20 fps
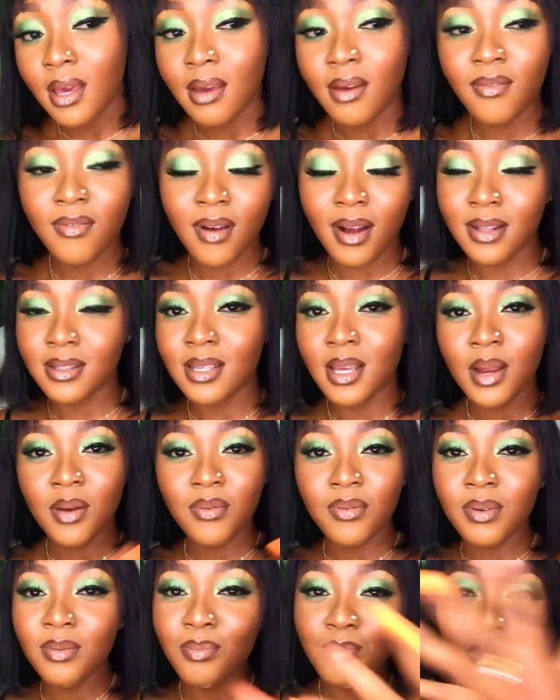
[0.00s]
In fact,
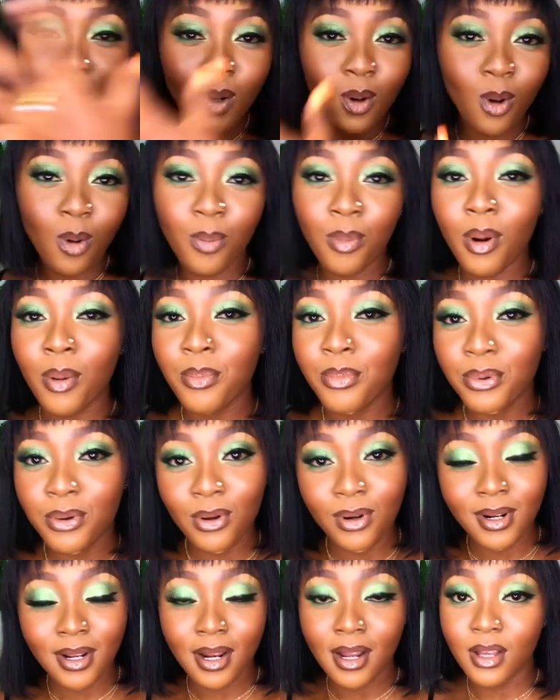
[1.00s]
every makeup
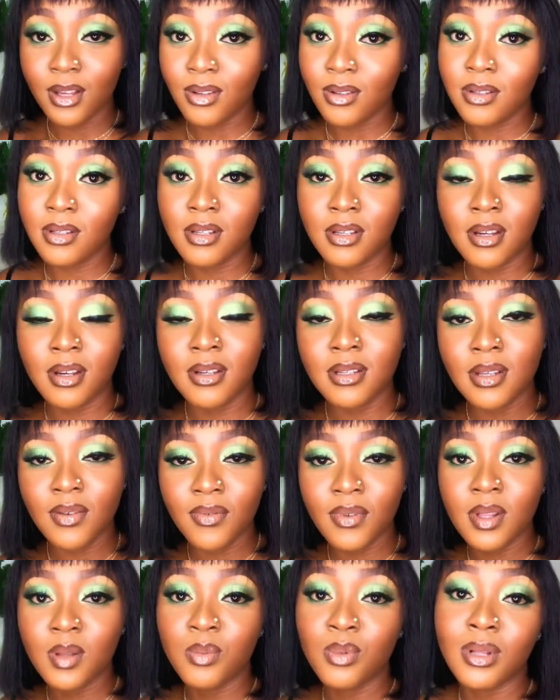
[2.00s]
product that I use here is
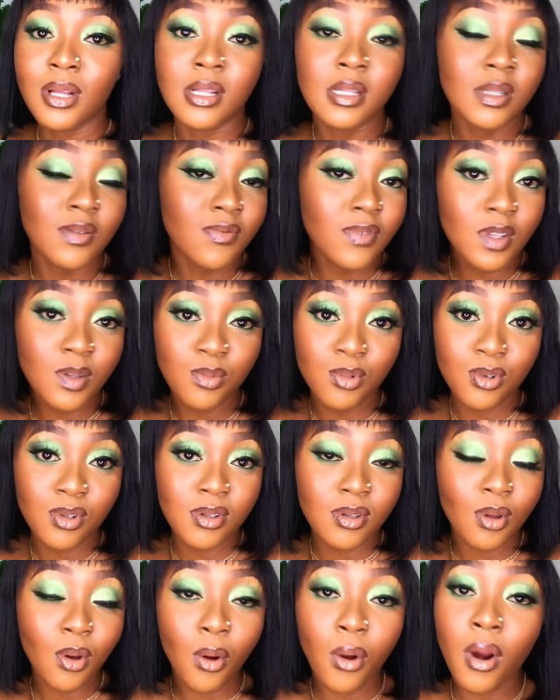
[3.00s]
available at Zface beauty
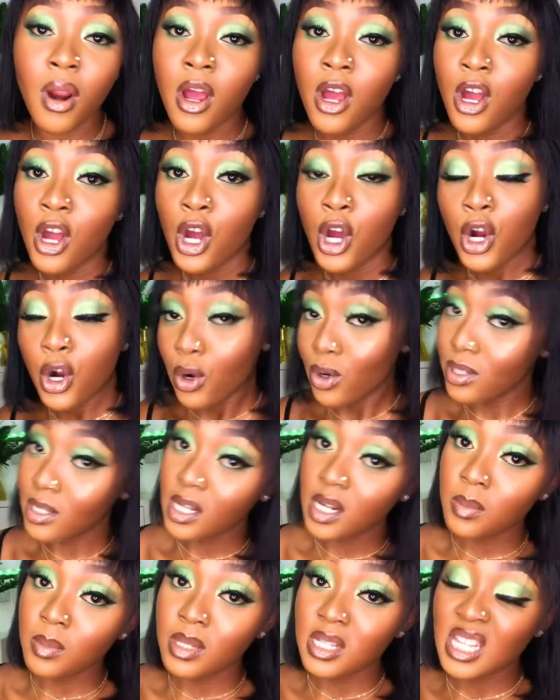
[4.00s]
store. Go
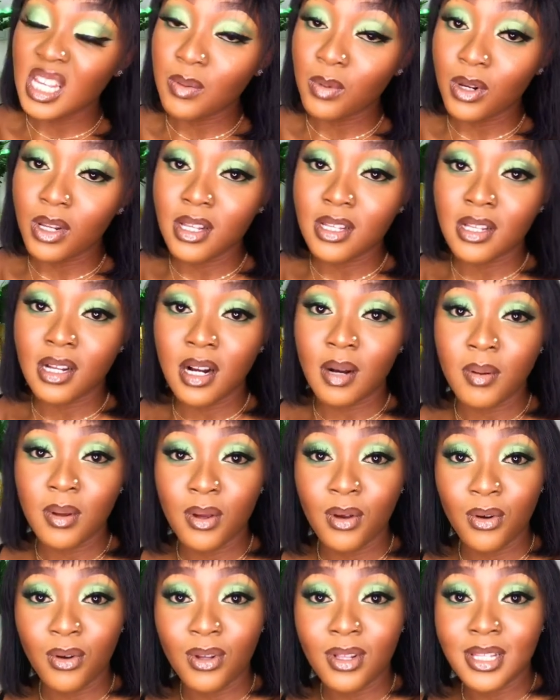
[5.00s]
send them a DM on Instagram and
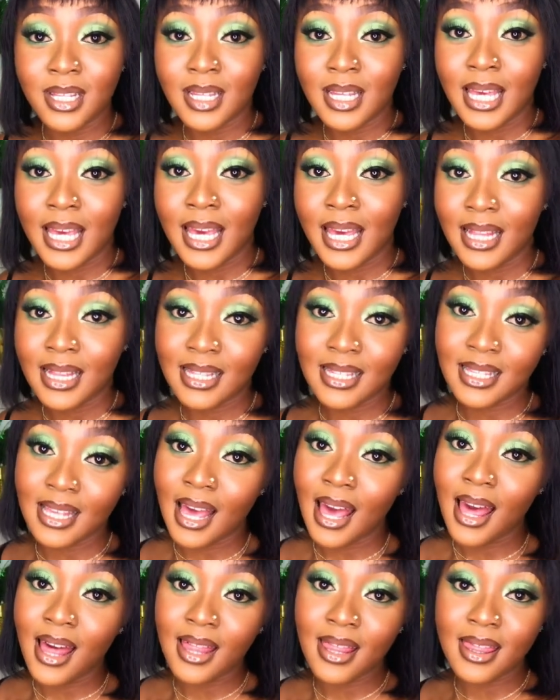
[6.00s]
you're going to get
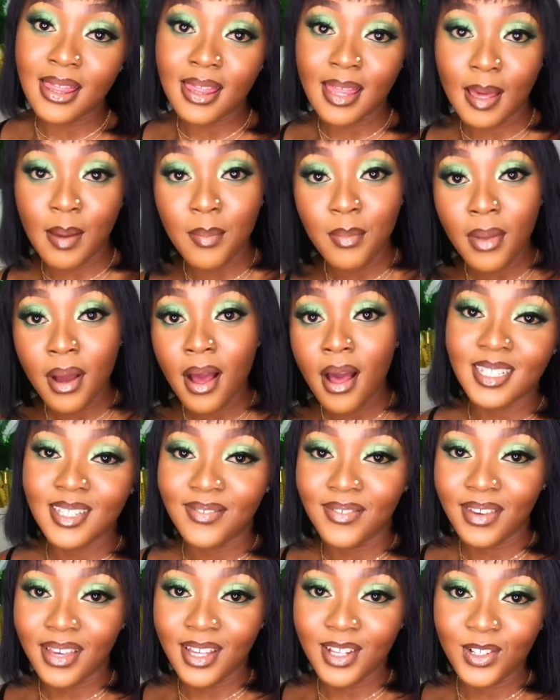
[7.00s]
them.
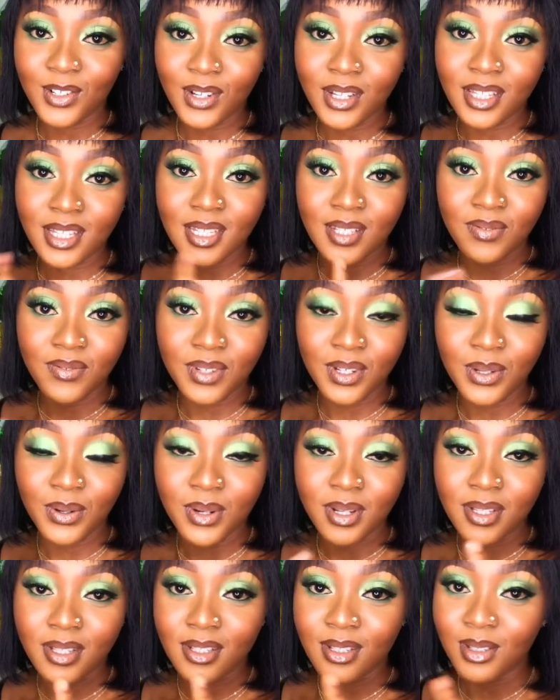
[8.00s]
If you enjoyed this video
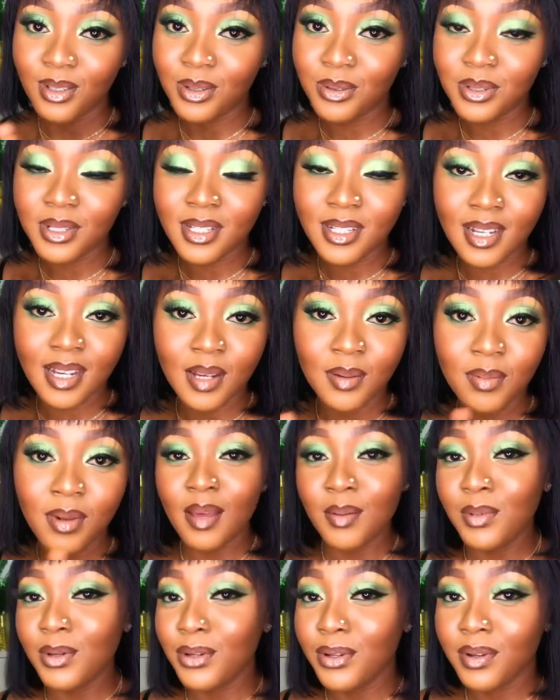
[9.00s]
and the story time,
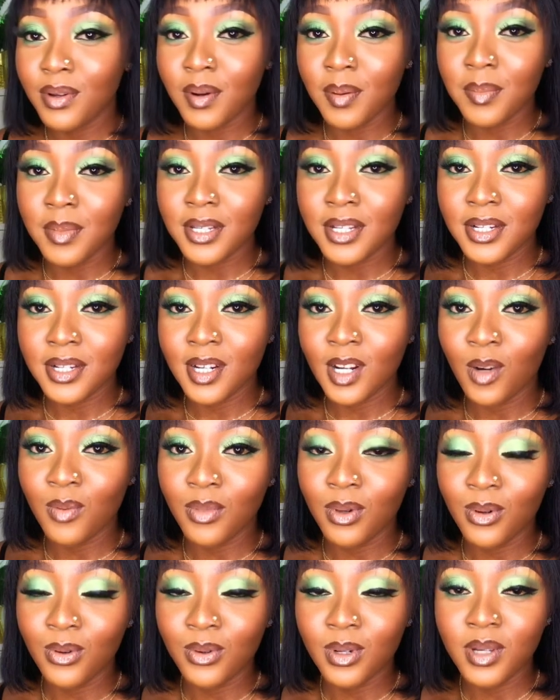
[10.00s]
let me know in the comment section down
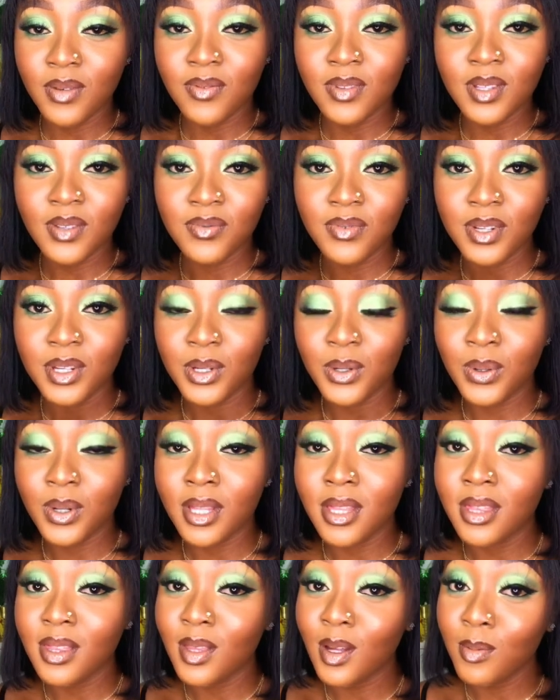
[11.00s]
below. Give this video a
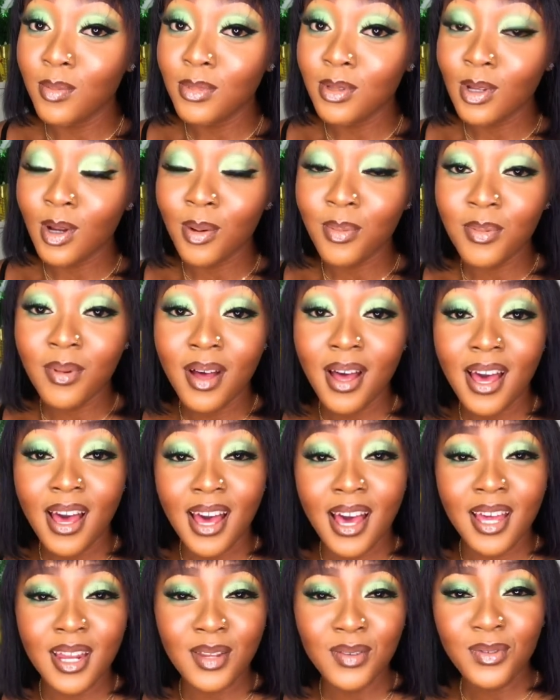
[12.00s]
thumbs up,
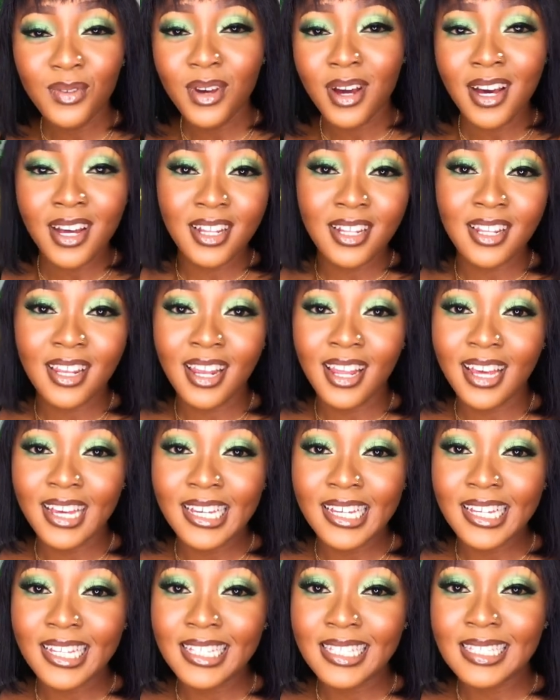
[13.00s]
and if you had
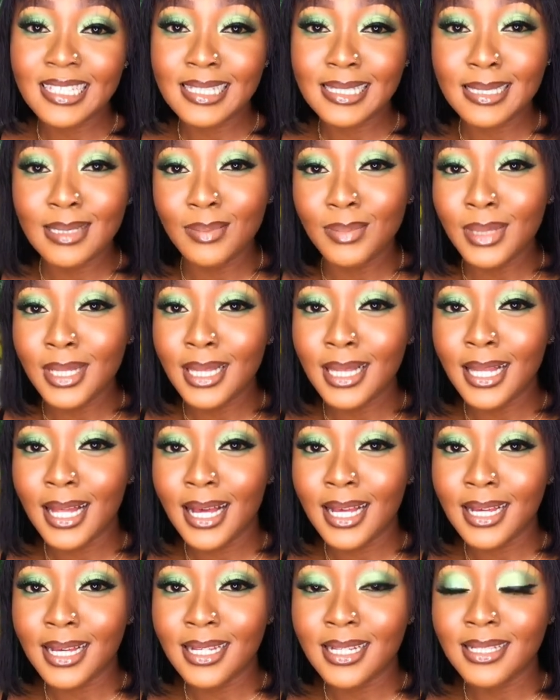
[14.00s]
like
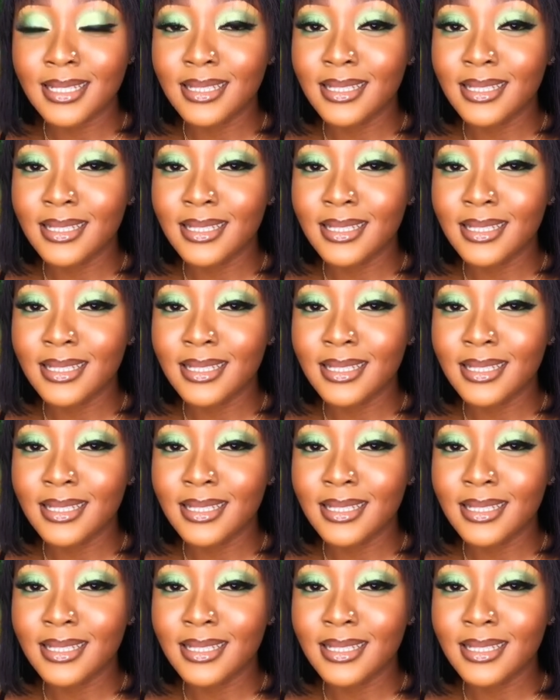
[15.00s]
similar